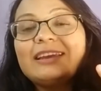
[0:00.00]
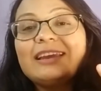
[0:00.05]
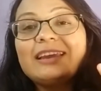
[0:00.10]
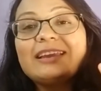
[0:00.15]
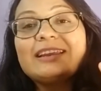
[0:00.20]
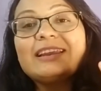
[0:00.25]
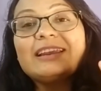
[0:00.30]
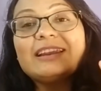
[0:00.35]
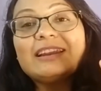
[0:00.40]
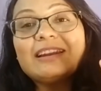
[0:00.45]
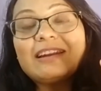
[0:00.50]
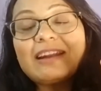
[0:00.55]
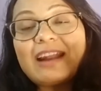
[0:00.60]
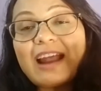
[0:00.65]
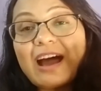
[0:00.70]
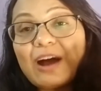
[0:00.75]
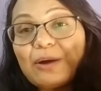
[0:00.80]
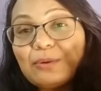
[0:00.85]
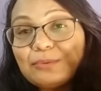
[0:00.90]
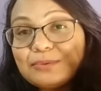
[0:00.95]
in and
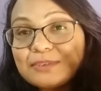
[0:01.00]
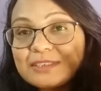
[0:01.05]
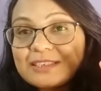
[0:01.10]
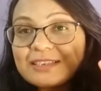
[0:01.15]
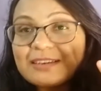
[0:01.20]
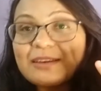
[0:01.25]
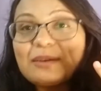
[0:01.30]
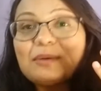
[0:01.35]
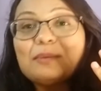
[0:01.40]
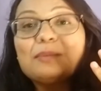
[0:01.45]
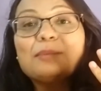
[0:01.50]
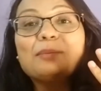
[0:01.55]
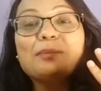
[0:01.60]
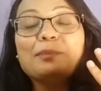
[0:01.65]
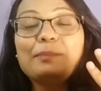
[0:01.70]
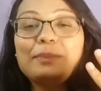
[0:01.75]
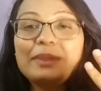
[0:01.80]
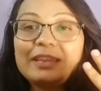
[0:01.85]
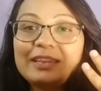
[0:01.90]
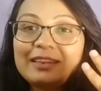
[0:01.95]
around
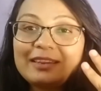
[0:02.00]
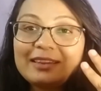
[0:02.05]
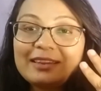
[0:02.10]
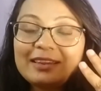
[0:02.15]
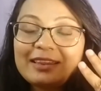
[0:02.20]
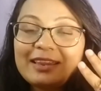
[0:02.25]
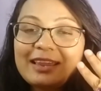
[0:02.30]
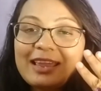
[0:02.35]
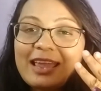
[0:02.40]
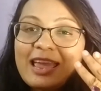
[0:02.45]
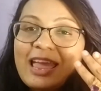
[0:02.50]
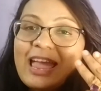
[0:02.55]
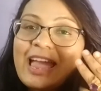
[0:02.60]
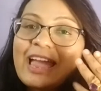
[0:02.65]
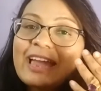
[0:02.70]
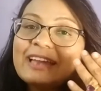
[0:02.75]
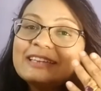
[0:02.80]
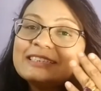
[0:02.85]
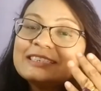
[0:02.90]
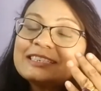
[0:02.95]
me.
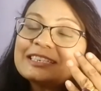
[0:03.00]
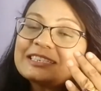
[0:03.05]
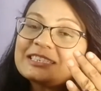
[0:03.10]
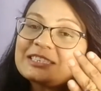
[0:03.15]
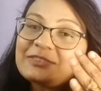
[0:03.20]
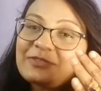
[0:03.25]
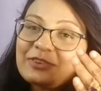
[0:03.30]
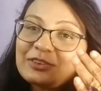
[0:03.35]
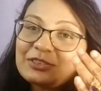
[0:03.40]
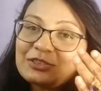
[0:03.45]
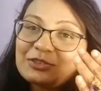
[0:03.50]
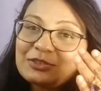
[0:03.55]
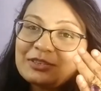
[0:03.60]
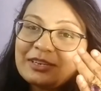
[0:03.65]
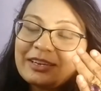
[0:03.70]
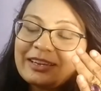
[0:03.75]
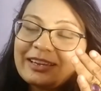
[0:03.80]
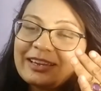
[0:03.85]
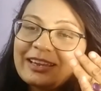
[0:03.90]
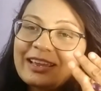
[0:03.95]
And just for
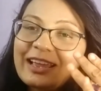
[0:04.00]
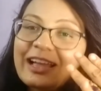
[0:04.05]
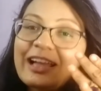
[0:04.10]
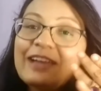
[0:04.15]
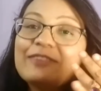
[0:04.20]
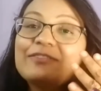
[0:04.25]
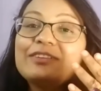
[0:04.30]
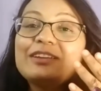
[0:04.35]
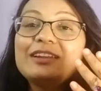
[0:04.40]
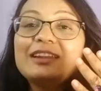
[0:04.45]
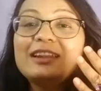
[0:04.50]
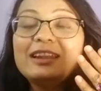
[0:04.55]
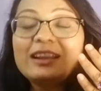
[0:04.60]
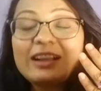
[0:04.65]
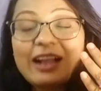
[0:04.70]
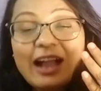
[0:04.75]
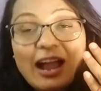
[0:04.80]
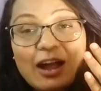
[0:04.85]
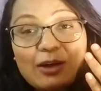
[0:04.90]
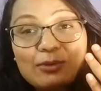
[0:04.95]
today, I will
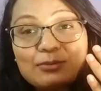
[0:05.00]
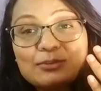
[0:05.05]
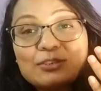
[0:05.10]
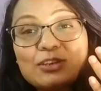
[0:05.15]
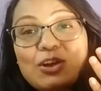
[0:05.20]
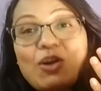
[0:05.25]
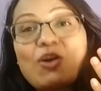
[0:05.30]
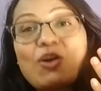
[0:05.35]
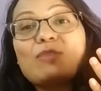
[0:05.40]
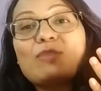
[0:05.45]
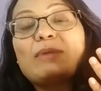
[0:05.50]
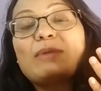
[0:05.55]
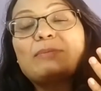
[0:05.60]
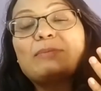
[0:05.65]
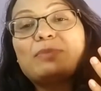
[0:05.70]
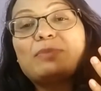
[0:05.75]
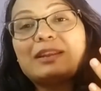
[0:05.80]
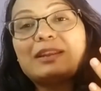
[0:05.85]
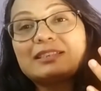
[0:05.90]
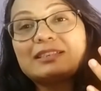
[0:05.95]
count all my
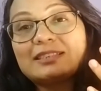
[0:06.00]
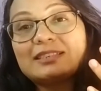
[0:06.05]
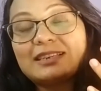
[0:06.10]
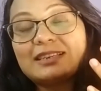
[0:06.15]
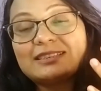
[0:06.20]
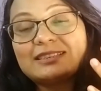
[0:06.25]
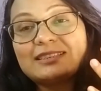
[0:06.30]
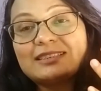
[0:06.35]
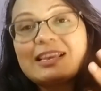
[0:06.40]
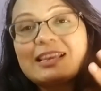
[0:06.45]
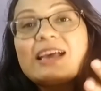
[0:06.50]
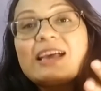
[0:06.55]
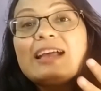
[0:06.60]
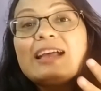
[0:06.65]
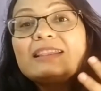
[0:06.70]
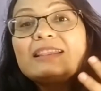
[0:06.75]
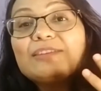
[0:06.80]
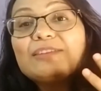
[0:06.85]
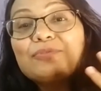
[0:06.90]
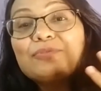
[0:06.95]
blessings.
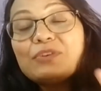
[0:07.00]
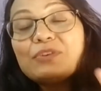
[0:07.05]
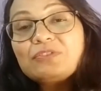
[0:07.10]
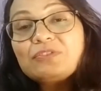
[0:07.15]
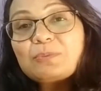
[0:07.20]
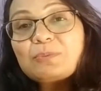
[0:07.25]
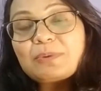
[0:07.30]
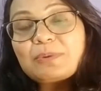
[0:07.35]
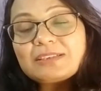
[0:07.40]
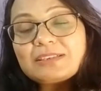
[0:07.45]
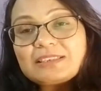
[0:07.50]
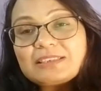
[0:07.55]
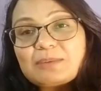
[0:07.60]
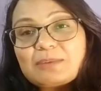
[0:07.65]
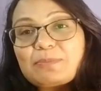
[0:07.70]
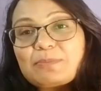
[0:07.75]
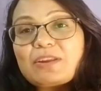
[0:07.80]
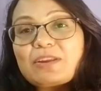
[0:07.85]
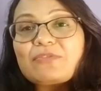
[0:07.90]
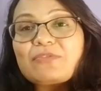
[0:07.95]
The fifth
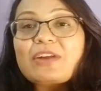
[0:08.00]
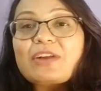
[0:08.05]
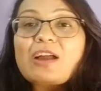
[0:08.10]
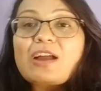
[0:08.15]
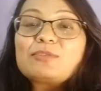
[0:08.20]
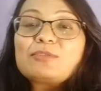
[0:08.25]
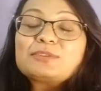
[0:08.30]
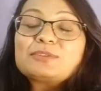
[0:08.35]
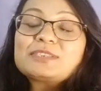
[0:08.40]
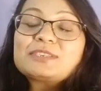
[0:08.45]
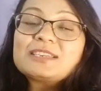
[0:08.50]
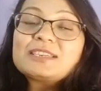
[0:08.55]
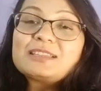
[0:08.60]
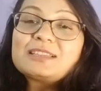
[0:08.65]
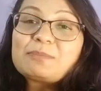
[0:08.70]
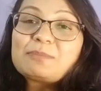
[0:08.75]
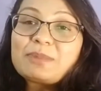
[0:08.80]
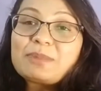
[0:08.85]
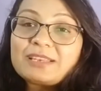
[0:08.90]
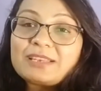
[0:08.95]
principle of counting
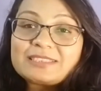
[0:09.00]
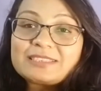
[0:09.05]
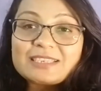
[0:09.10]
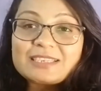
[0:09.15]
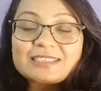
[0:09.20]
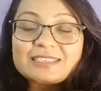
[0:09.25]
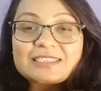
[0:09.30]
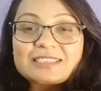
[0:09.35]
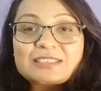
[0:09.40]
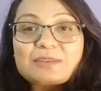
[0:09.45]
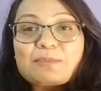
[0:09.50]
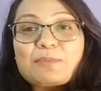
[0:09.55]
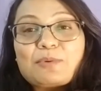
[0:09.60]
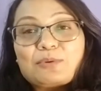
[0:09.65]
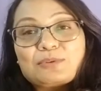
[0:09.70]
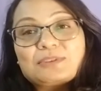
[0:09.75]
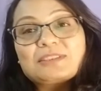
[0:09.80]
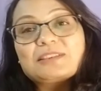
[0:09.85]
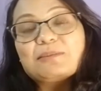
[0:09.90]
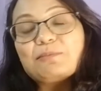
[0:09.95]
the blessings is the
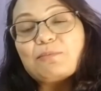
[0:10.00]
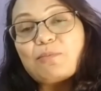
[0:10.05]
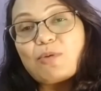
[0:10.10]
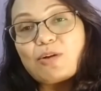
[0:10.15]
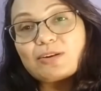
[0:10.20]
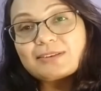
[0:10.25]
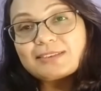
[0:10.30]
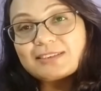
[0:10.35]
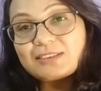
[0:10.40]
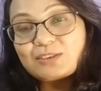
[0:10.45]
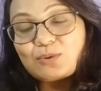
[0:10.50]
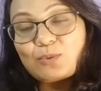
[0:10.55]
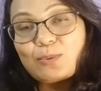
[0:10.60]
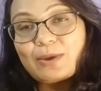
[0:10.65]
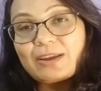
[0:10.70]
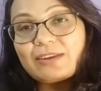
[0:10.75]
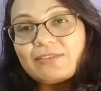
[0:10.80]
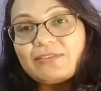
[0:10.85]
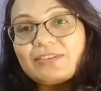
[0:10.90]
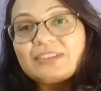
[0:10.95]
most important
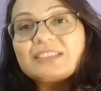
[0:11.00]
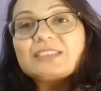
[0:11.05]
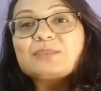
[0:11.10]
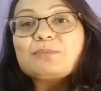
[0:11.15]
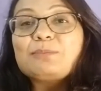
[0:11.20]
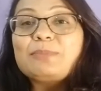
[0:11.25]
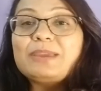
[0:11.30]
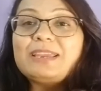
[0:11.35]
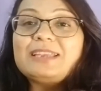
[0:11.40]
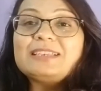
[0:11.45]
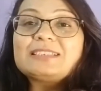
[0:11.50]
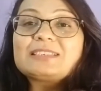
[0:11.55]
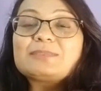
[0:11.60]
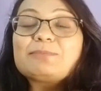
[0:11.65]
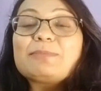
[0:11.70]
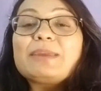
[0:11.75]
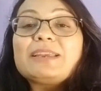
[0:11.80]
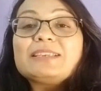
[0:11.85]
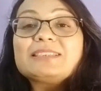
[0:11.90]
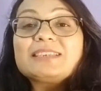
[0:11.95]
one, which means
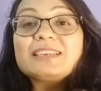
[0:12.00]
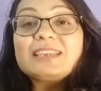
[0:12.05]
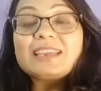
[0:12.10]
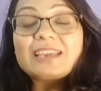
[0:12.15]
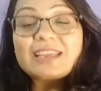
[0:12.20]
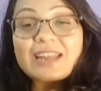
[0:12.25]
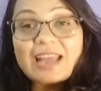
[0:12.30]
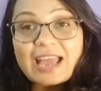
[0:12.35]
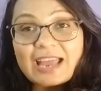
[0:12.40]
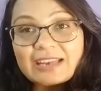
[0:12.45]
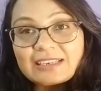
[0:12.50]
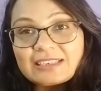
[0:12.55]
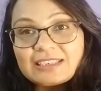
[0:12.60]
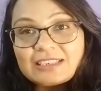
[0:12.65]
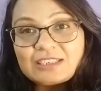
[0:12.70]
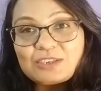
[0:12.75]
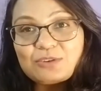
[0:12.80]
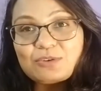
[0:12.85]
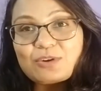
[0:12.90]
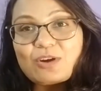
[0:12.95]
maintaining an
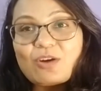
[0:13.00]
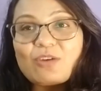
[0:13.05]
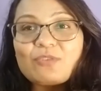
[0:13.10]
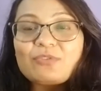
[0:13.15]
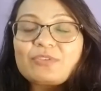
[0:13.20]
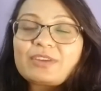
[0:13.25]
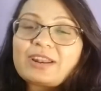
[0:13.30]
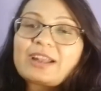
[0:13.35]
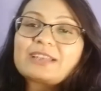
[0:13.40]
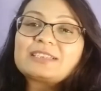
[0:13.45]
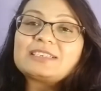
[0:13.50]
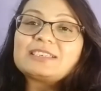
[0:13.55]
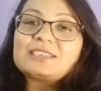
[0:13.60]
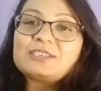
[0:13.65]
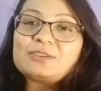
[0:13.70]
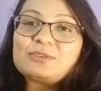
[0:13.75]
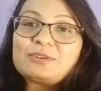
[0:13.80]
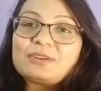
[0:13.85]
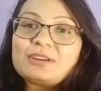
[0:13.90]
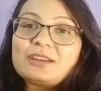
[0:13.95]
attitude of gratitude.